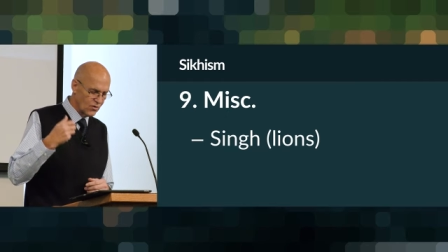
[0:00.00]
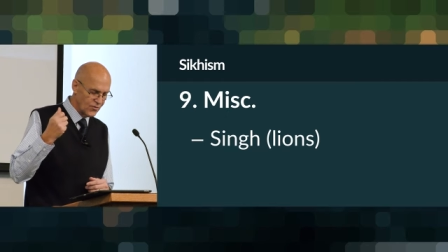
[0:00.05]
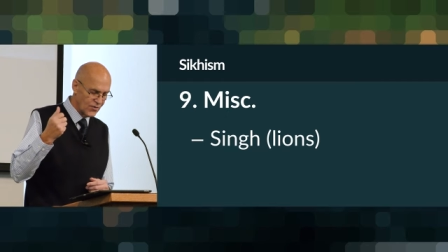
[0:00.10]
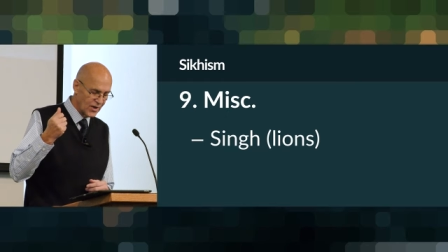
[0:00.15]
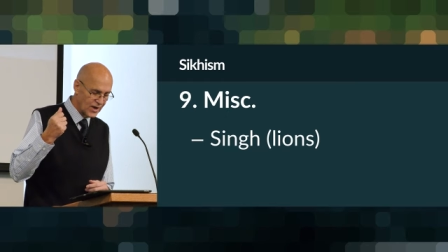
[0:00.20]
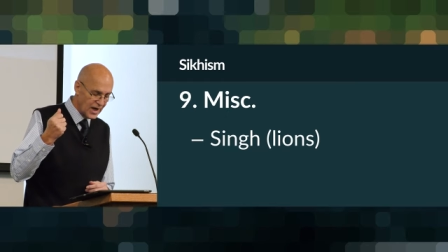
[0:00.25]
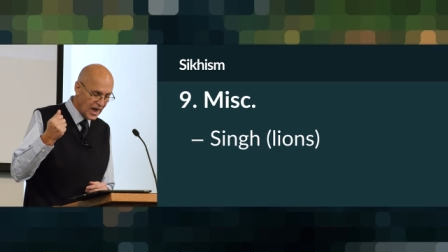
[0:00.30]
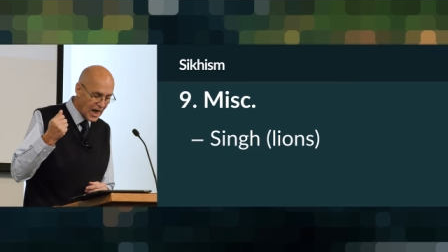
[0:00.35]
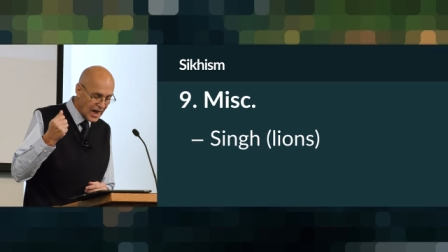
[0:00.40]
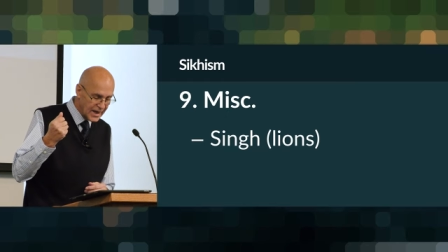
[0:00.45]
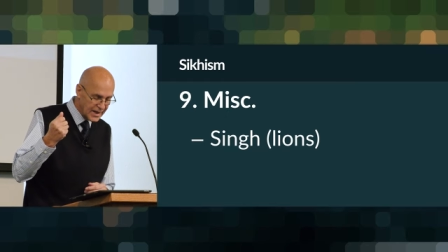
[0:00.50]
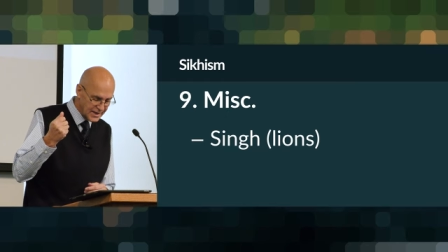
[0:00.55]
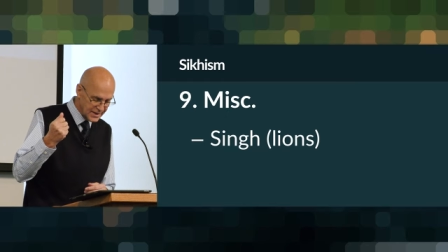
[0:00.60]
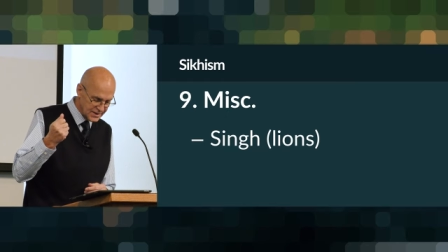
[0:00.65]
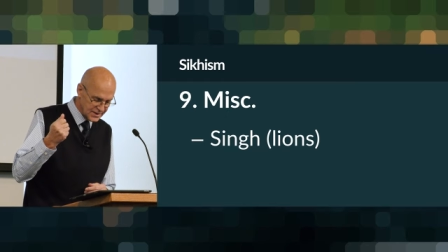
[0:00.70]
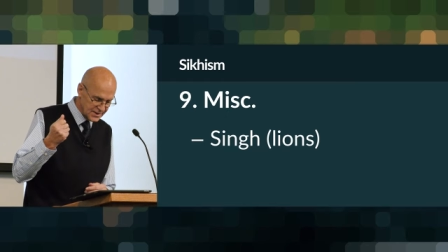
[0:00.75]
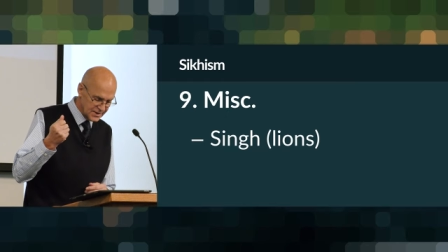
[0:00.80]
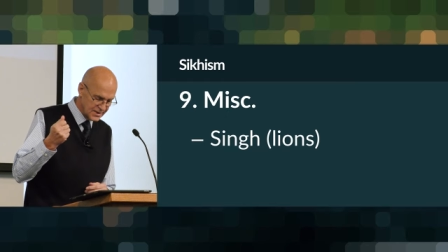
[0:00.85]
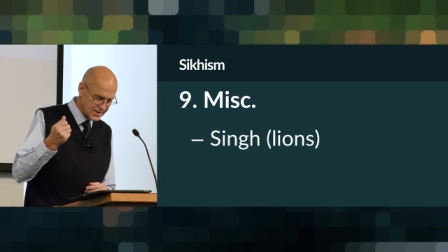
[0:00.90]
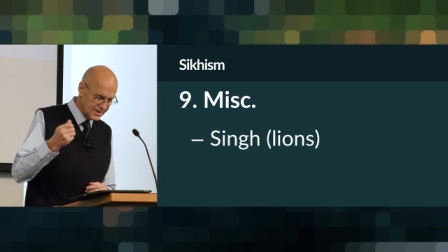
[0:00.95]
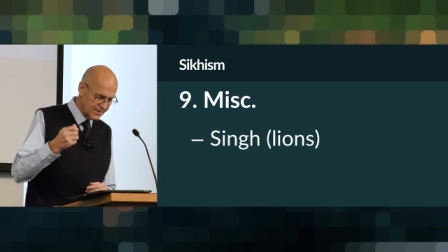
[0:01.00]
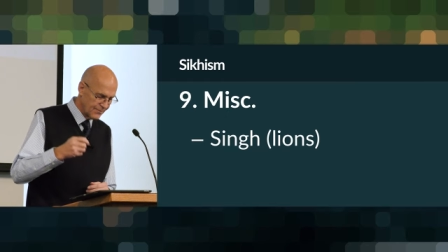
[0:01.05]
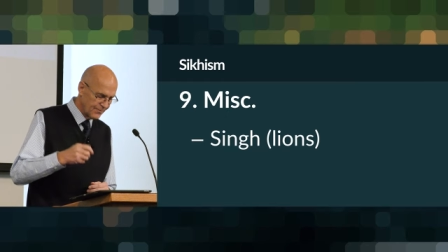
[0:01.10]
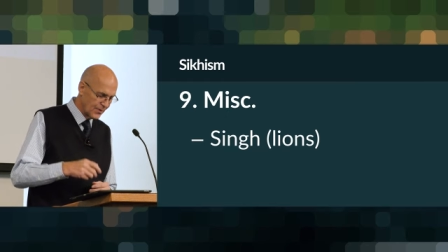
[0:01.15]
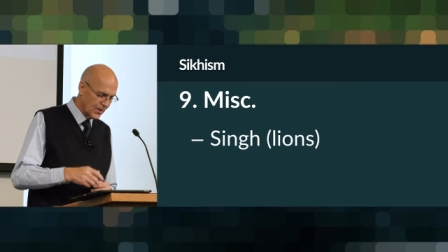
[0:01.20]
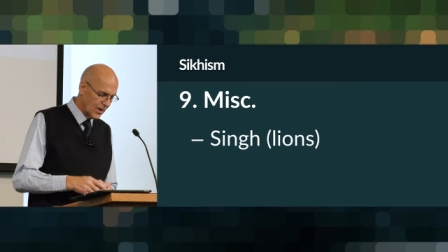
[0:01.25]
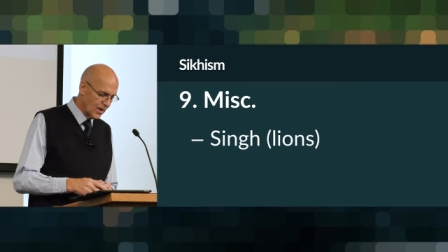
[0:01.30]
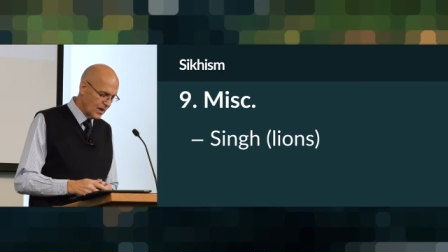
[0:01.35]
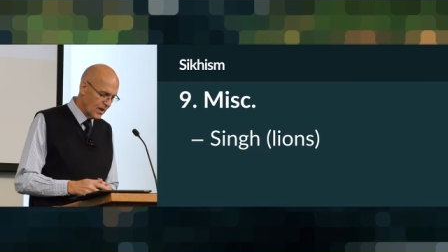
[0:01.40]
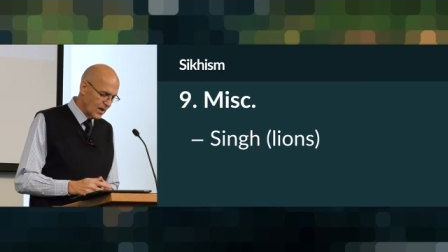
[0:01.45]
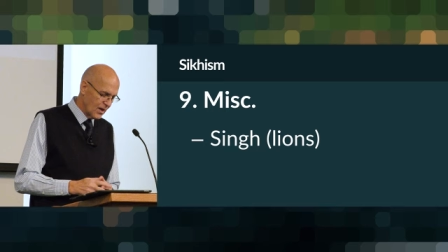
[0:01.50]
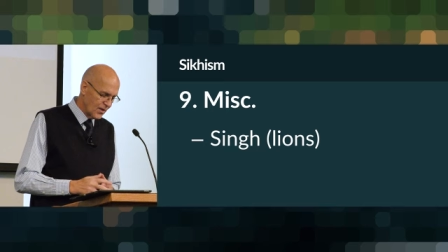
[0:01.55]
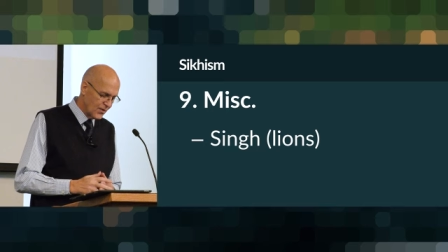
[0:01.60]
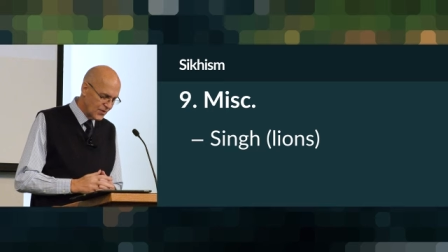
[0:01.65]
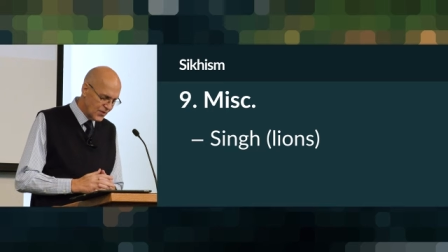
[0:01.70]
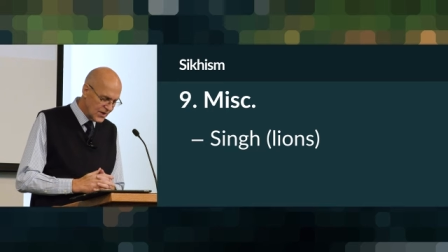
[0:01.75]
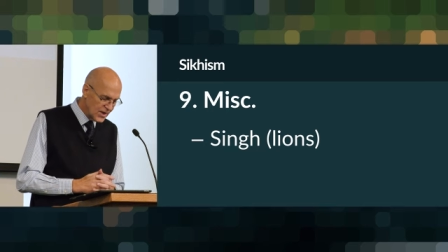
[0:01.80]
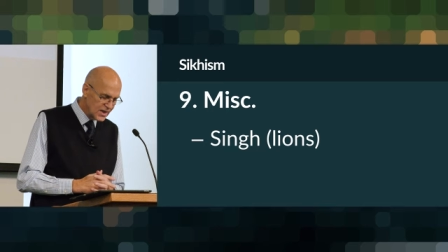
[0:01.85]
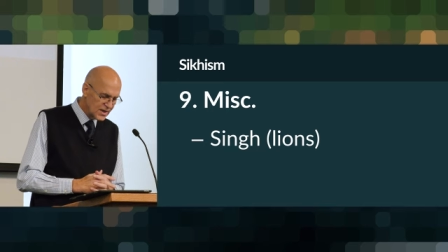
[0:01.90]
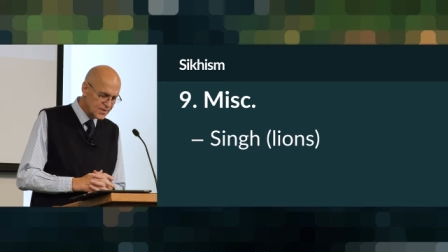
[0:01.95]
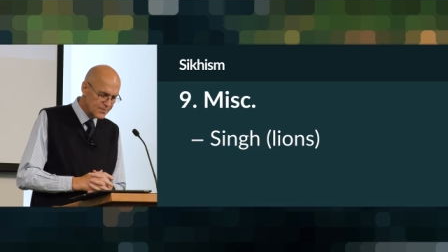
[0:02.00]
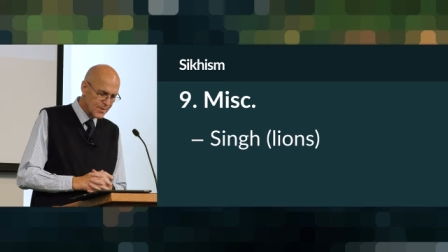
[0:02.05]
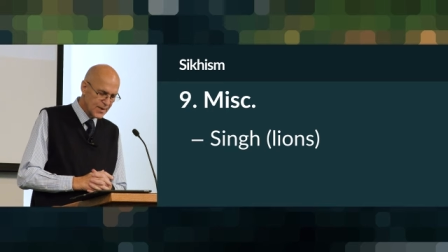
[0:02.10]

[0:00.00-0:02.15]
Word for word: or the lions. These